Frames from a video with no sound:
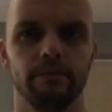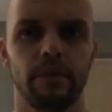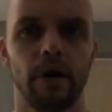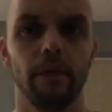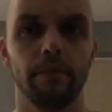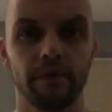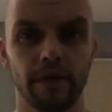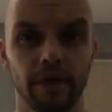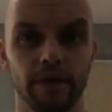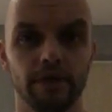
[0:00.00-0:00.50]

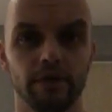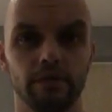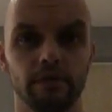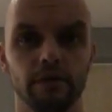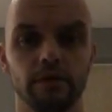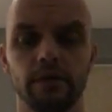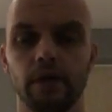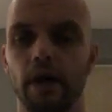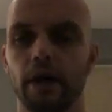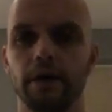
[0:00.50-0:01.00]
I'm
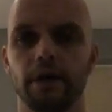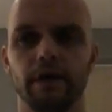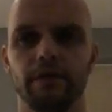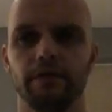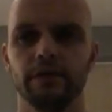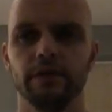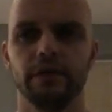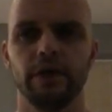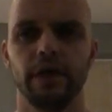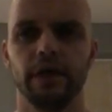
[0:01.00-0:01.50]
natural. I
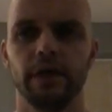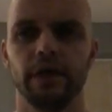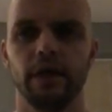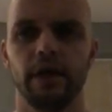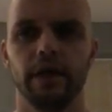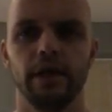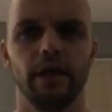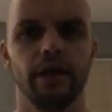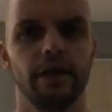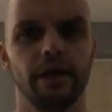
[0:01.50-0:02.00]
never take
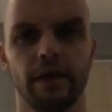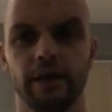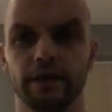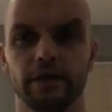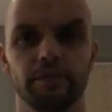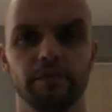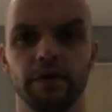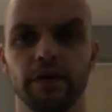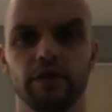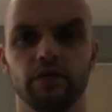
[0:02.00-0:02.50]
any
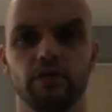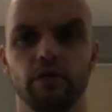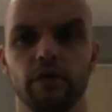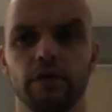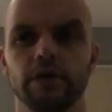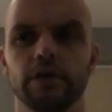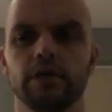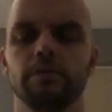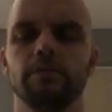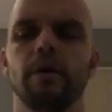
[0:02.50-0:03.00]
enhancement
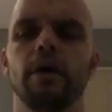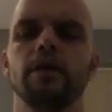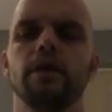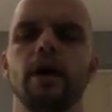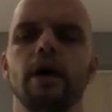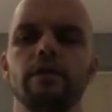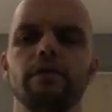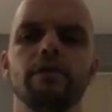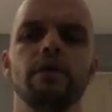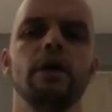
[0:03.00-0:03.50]
drugs in my
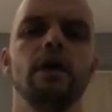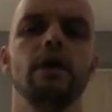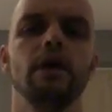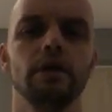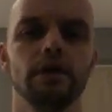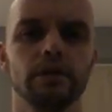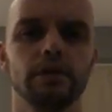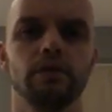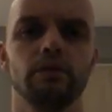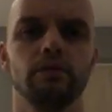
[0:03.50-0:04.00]
life,
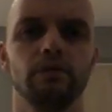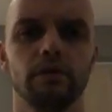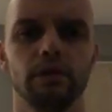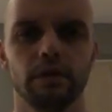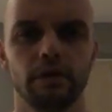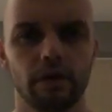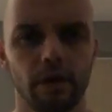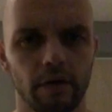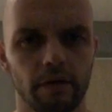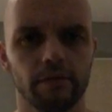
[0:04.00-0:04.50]
so
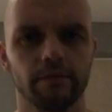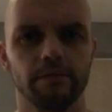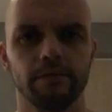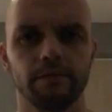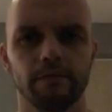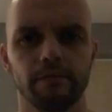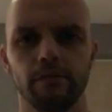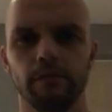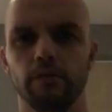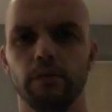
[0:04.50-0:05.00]

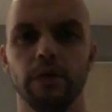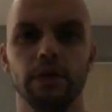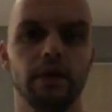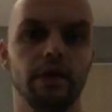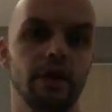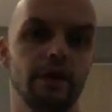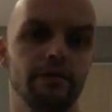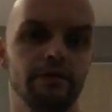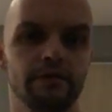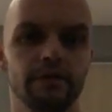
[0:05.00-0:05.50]
we
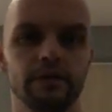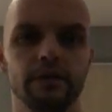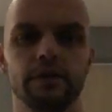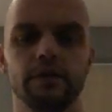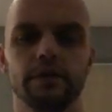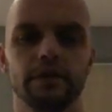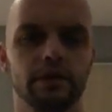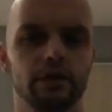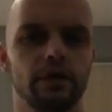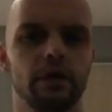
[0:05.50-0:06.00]
left
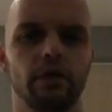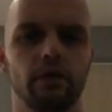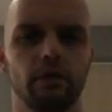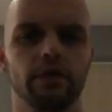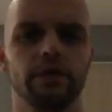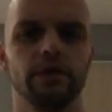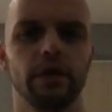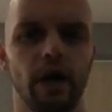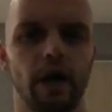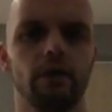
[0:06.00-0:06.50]
the
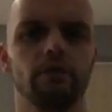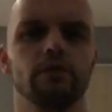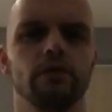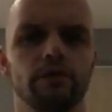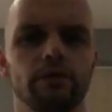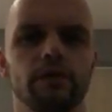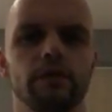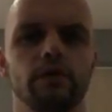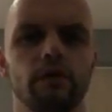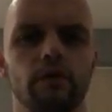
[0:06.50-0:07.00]
steroid out
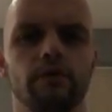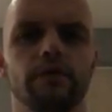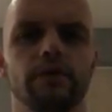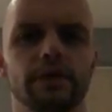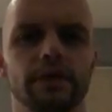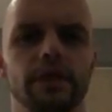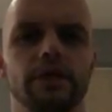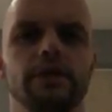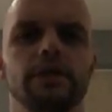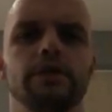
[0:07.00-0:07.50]
of the
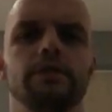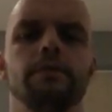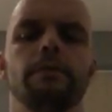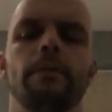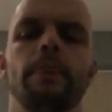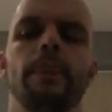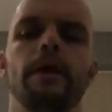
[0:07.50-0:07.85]
conversation.